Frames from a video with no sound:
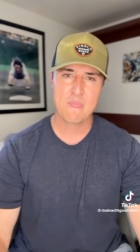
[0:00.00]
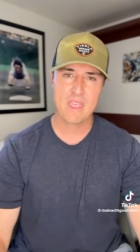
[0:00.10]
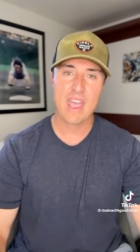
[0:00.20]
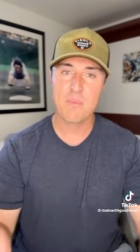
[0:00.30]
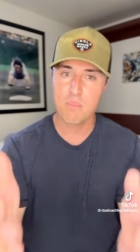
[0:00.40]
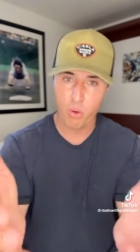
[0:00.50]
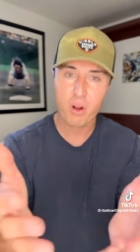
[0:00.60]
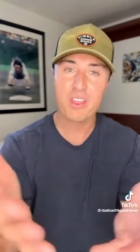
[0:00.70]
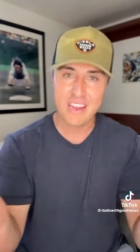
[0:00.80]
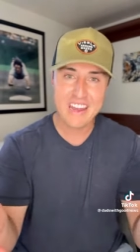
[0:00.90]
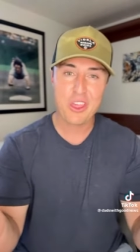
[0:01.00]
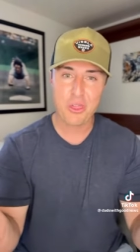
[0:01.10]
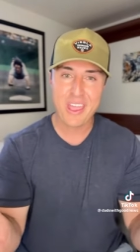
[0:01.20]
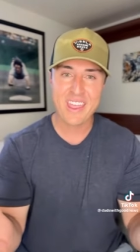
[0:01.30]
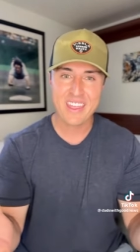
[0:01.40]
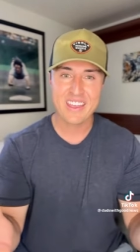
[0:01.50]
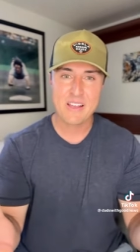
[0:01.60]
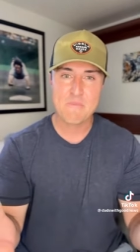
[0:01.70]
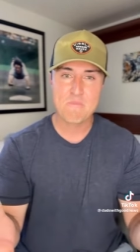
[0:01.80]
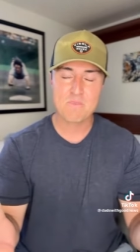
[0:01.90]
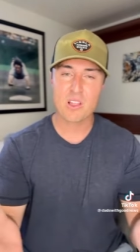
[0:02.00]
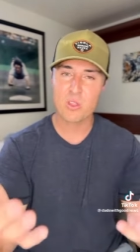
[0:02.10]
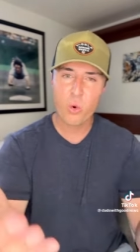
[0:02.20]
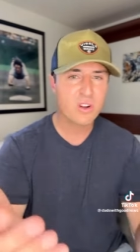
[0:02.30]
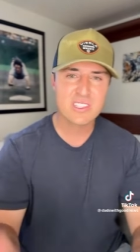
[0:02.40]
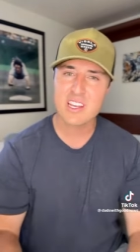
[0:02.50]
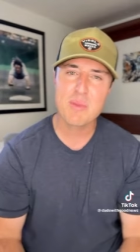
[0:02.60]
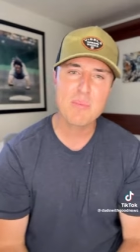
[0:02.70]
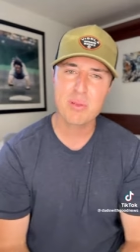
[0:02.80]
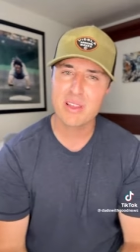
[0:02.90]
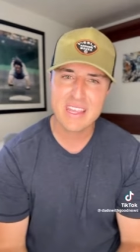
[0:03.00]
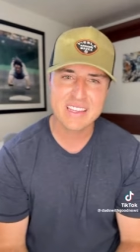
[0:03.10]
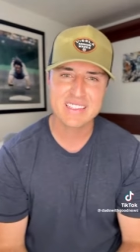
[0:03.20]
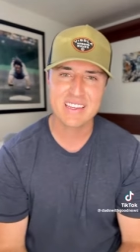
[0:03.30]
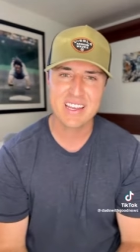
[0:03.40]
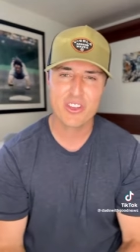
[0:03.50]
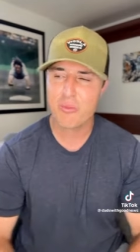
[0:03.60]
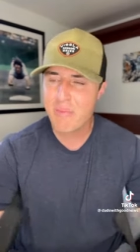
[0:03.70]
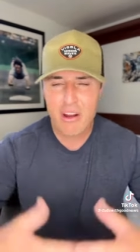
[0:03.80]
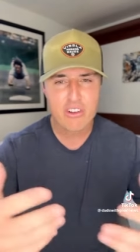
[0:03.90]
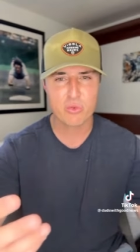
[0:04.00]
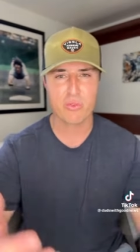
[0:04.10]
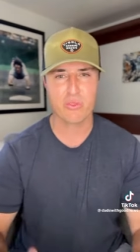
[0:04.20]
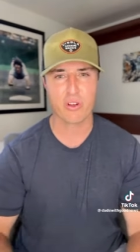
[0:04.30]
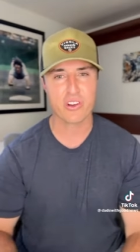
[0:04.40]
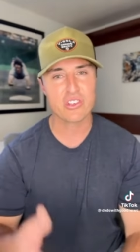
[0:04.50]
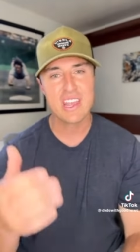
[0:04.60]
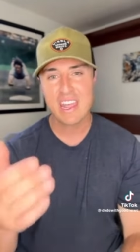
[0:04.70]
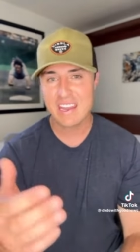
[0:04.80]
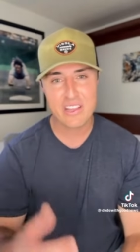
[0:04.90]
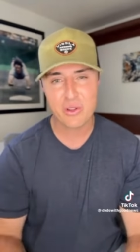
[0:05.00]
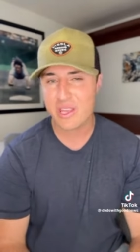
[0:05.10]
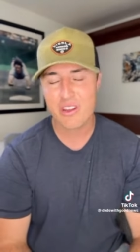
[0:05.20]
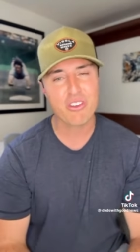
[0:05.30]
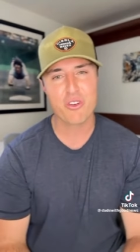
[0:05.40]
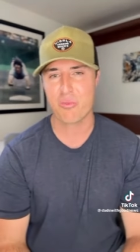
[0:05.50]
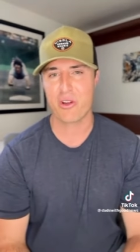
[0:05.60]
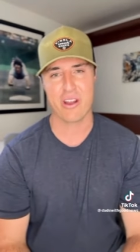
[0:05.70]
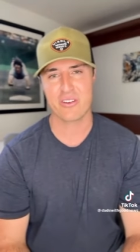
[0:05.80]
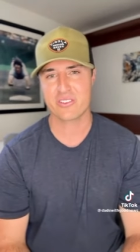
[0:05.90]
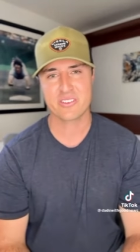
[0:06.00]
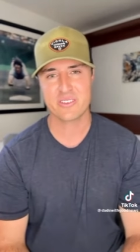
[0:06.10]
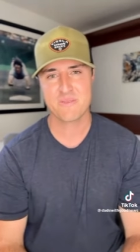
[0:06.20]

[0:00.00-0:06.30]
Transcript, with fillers: And more than anything, the Lord's going to be pleased. Your marriage will flourish and he'll hear your prayers.